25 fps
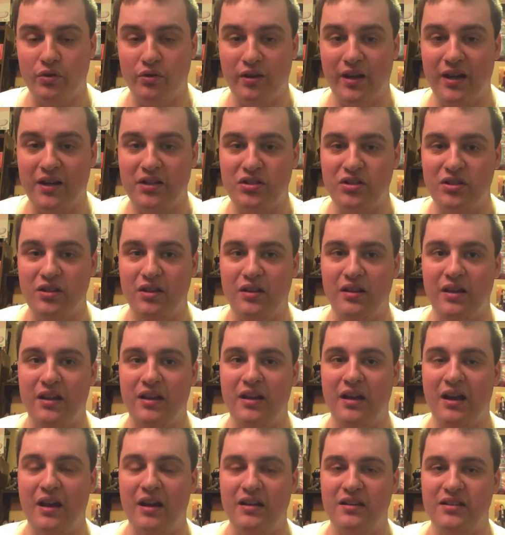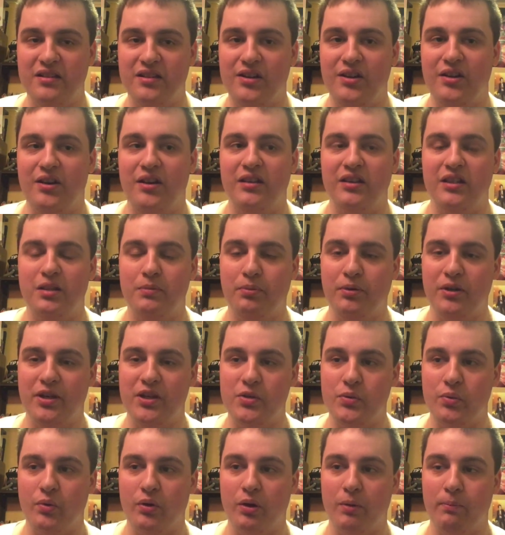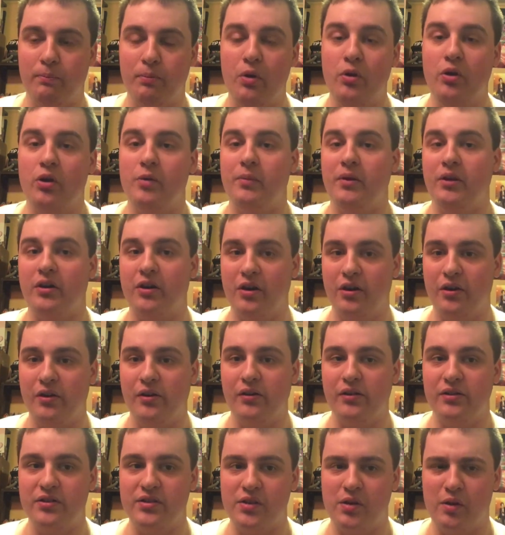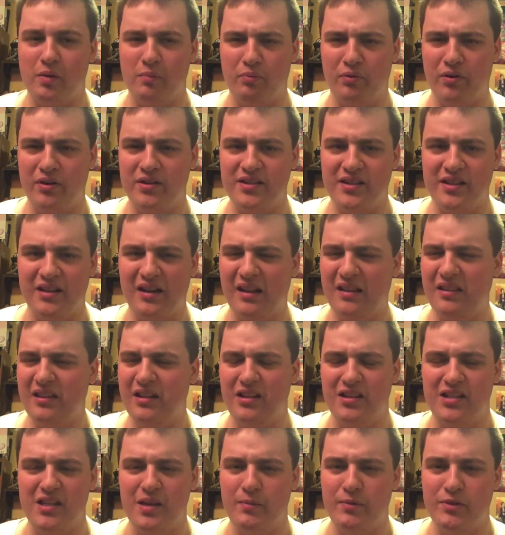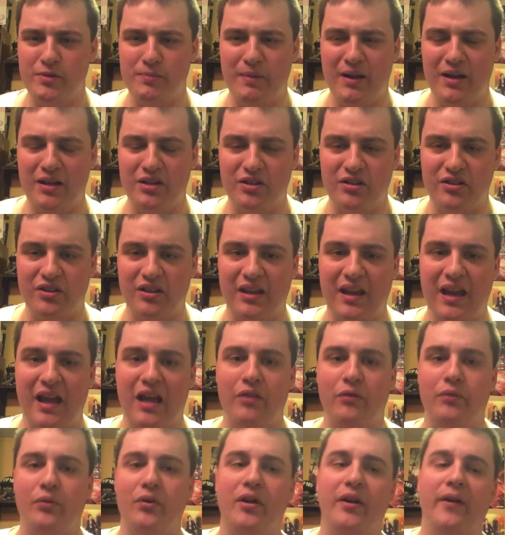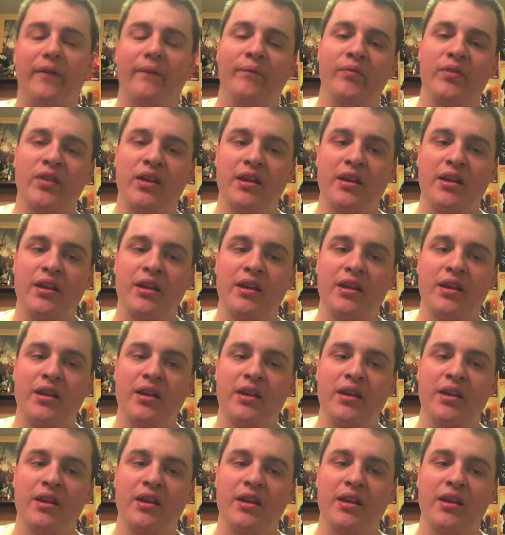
and actually they got it done at the place where Pokemon cards are printed, I think same as Magic the Gathering,